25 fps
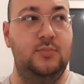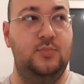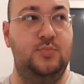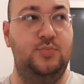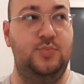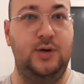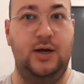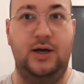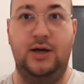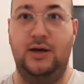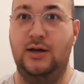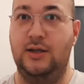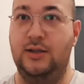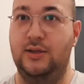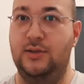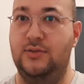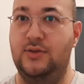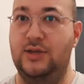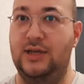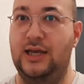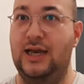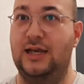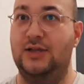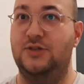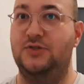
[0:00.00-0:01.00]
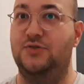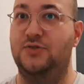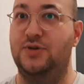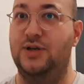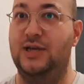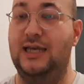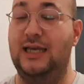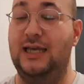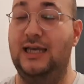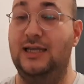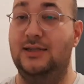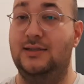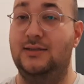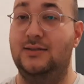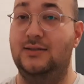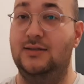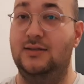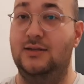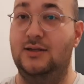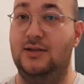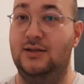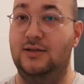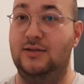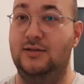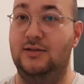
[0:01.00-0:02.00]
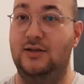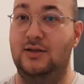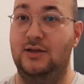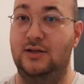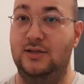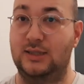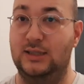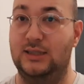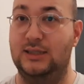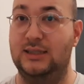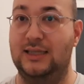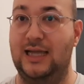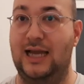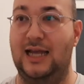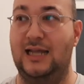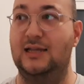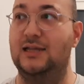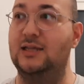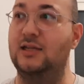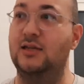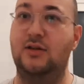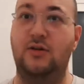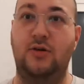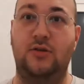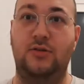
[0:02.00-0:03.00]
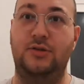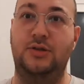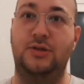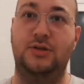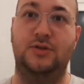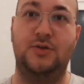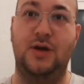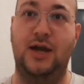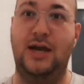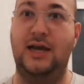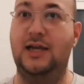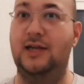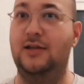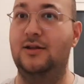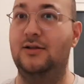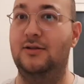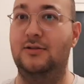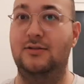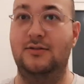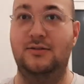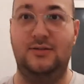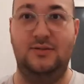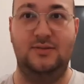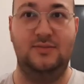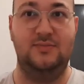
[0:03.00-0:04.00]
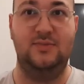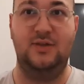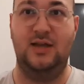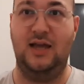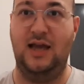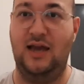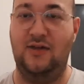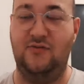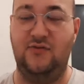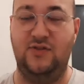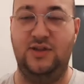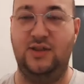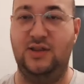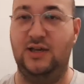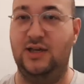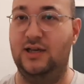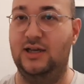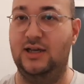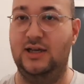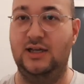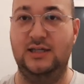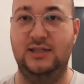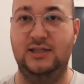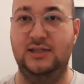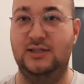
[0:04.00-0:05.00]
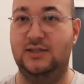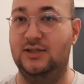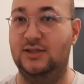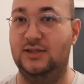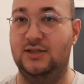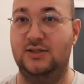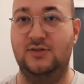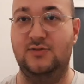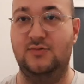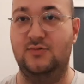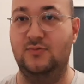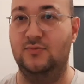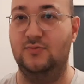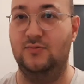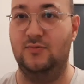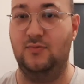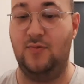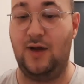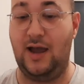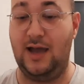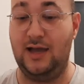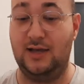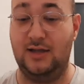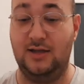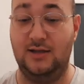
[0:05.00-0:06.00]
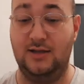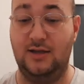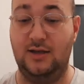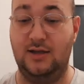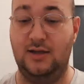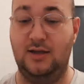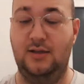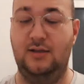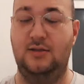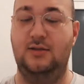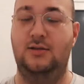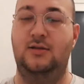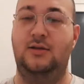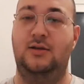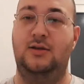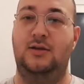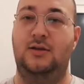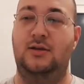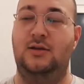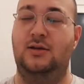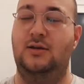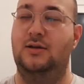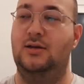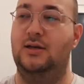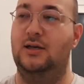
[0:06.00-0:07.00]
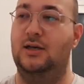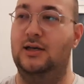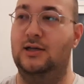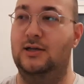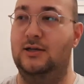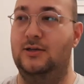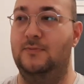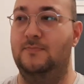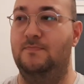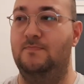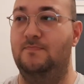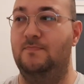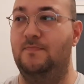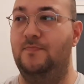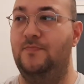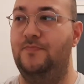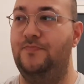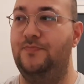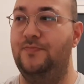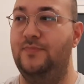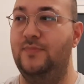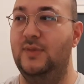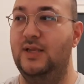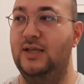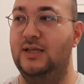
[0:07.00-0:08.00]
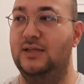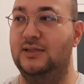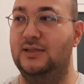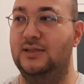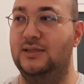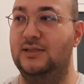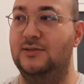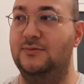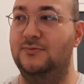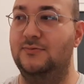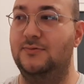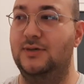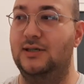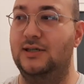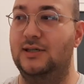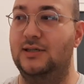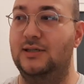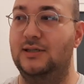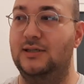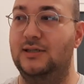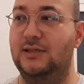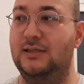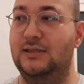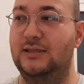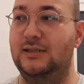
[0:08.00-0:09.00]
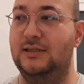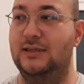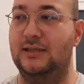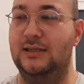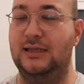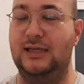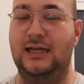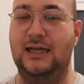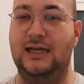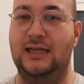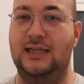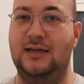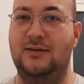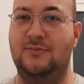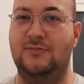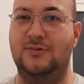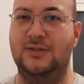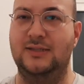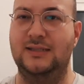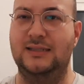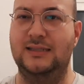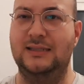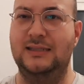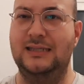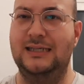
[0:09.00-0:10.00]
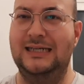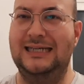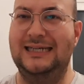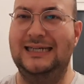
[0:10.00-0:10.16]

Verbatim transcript: But the extra heat and, and standing on the train and everything is just wrecking her. Um, so uh, so yeah, that wasn't